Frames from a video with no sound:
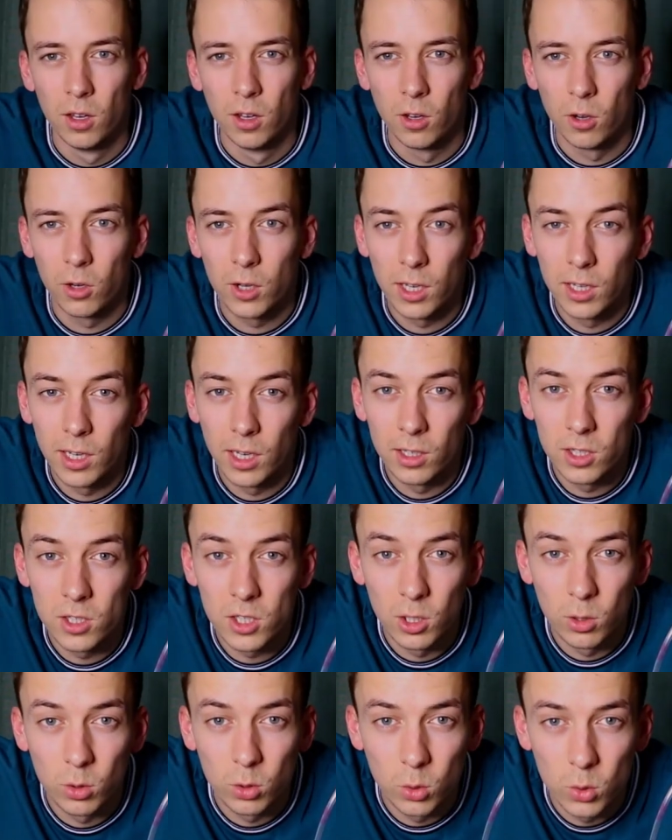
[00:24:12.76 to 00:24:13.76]
Okay, and then the
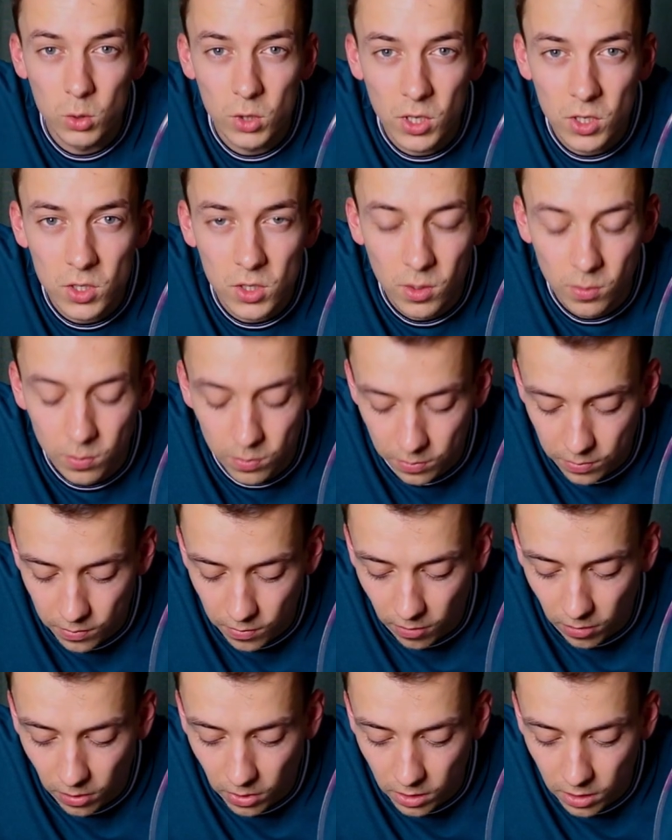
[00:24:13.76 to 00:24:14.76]
CO2 system.
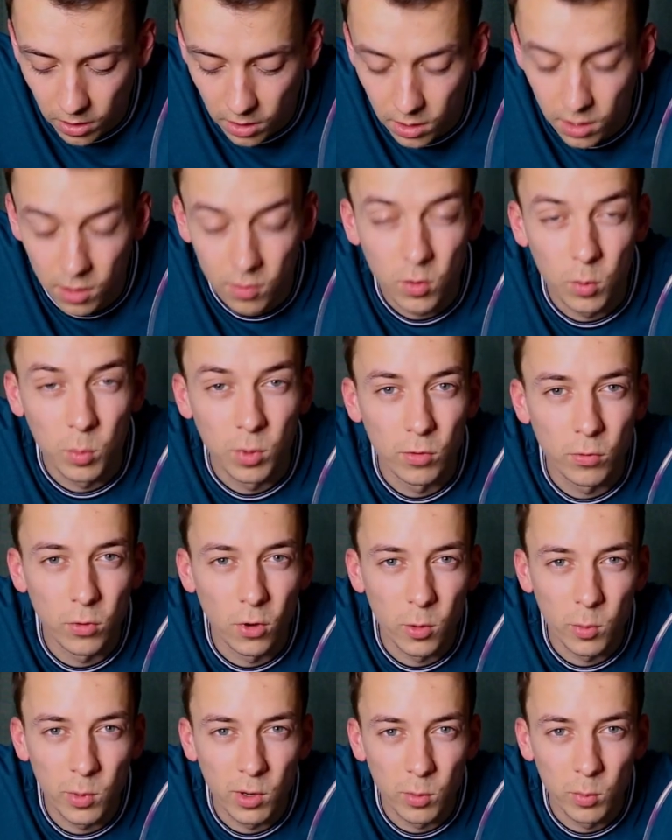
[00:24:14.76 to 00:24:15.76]
If you've been
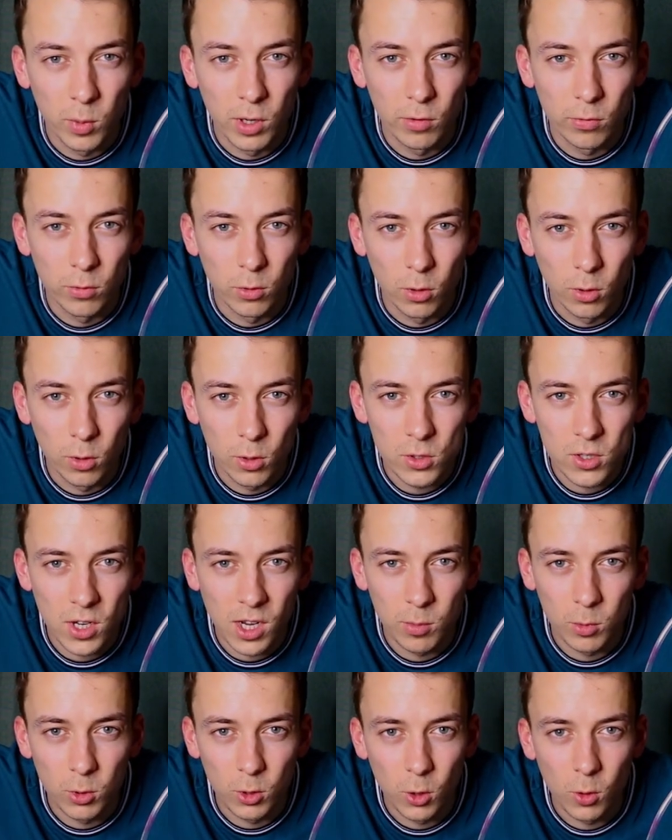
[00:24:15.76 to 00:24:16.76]
following me for a long
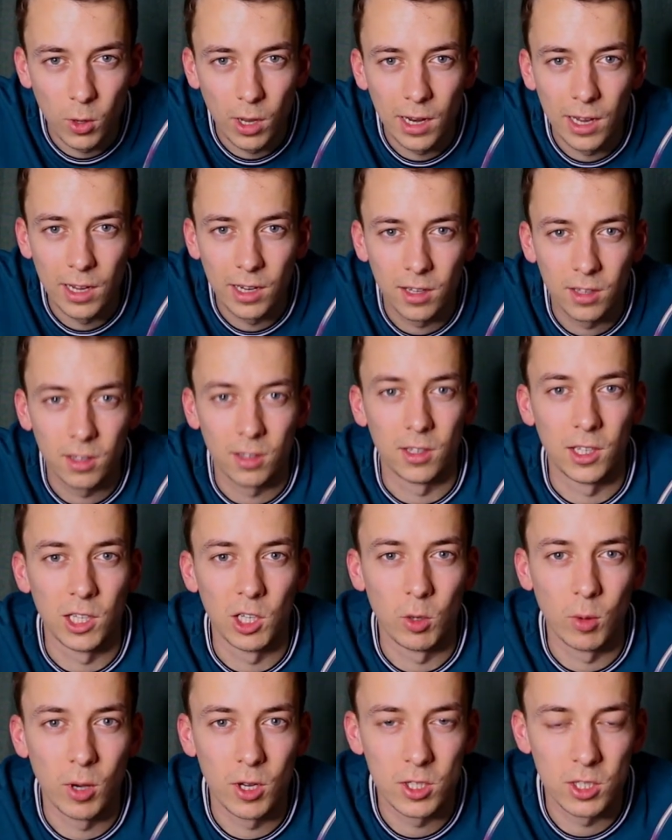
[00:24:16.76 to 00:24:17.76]
time, you know I like
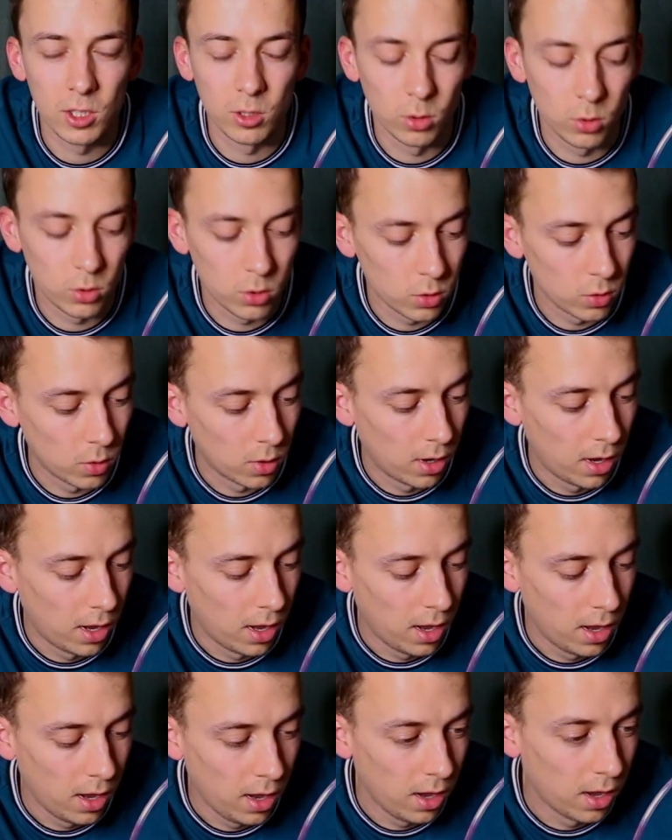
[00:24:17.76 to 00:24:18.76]
DOI CO2.
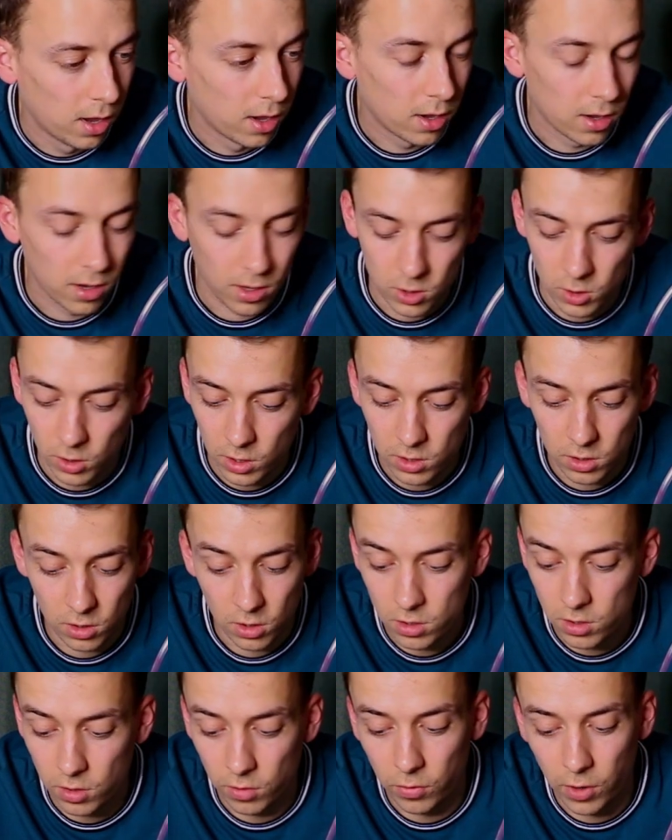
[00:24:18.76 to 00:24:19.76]
So this is
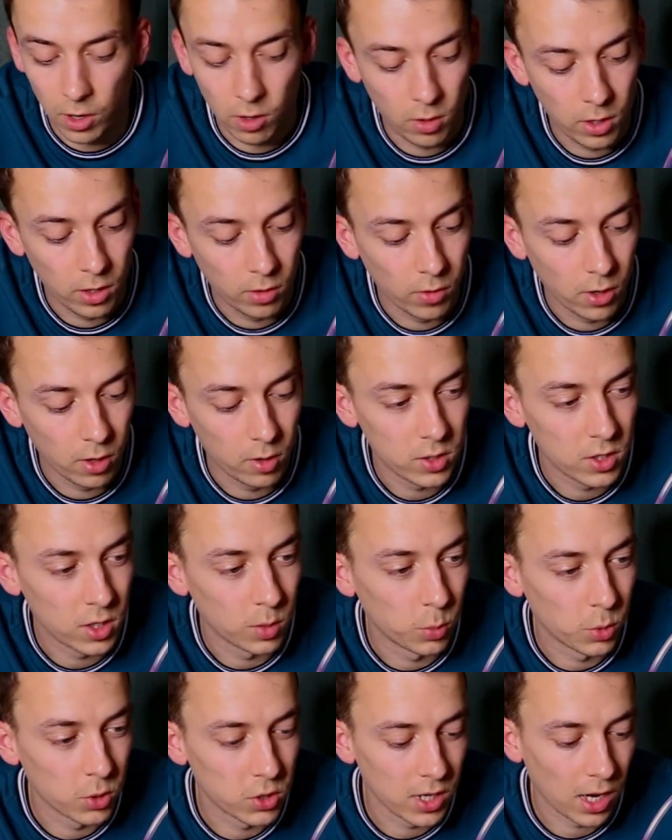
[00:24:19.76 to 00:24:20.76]
just a very
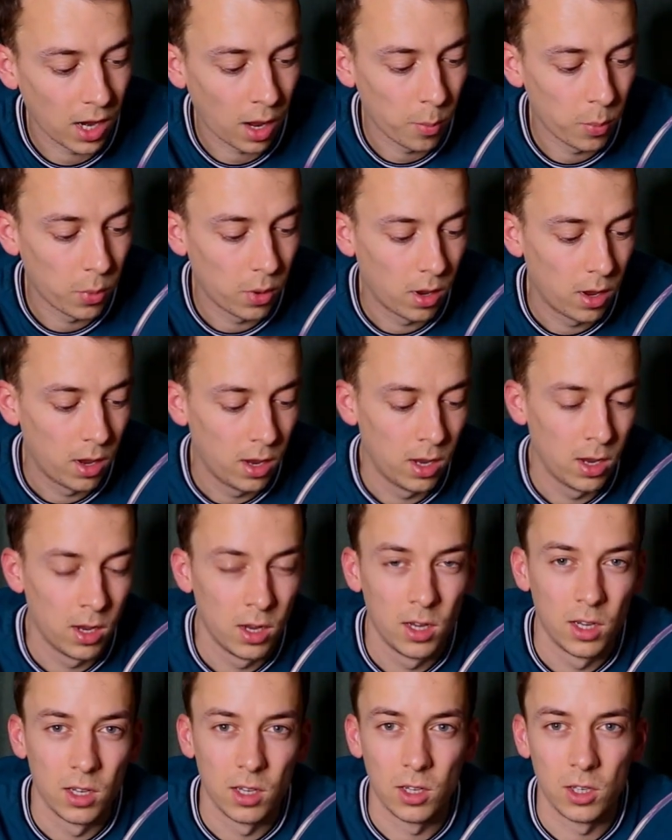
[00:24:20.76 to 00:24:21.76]
simple setup.
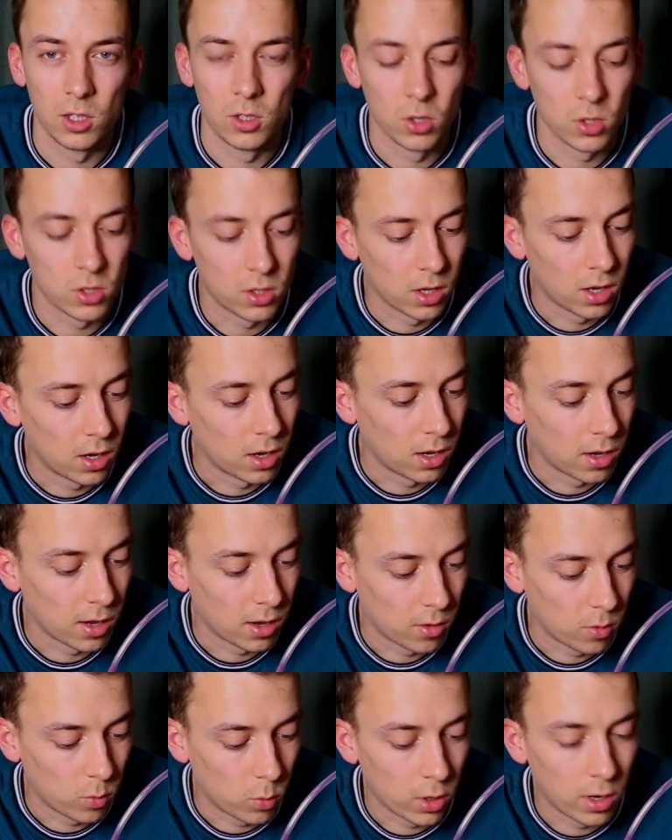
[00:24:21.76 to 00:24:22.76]
It's just
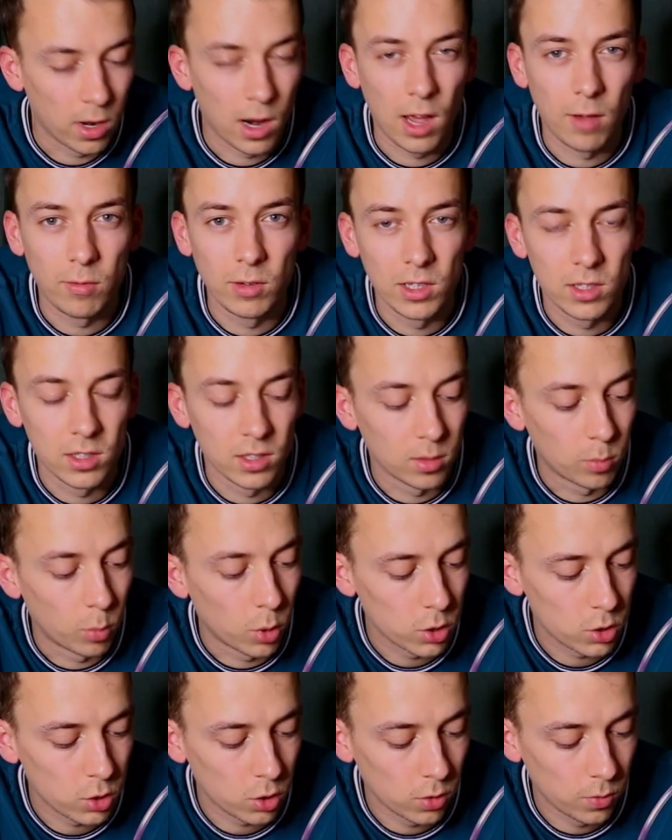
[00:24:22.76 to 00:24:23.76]
a 1.5 liter
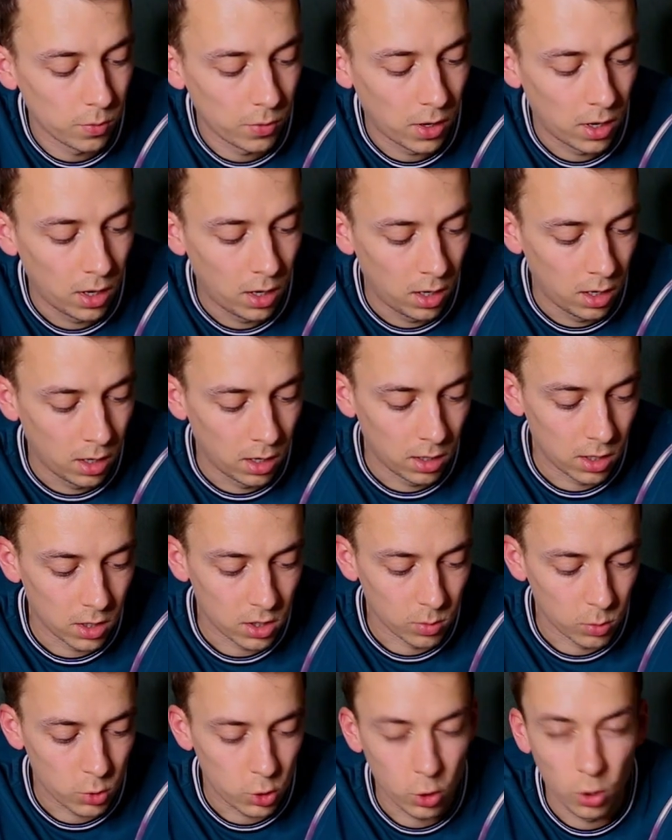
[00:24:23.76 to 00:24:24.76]
bottle. There's
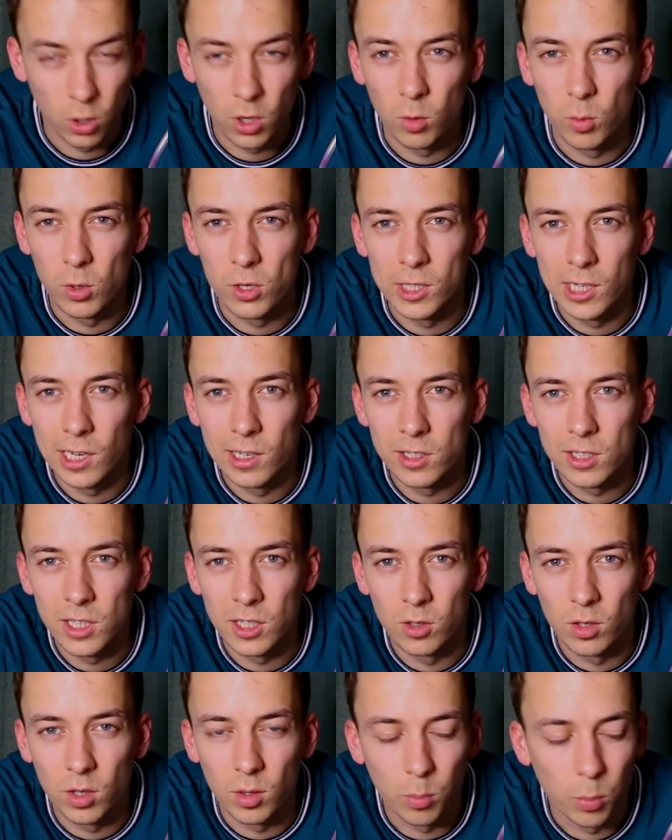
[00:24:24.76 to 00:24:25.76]
some sugar with
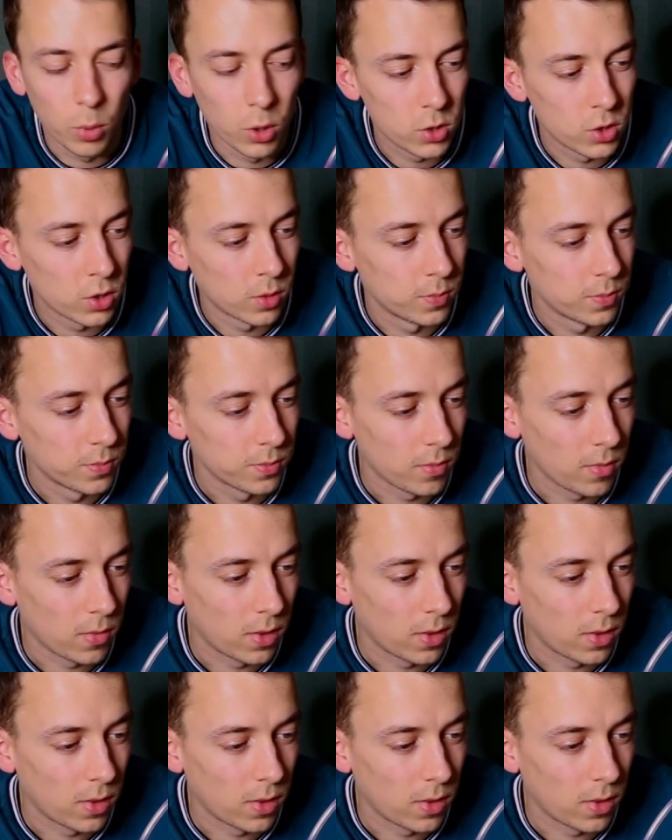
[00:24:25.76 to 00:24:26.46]
gelatin on the bottom.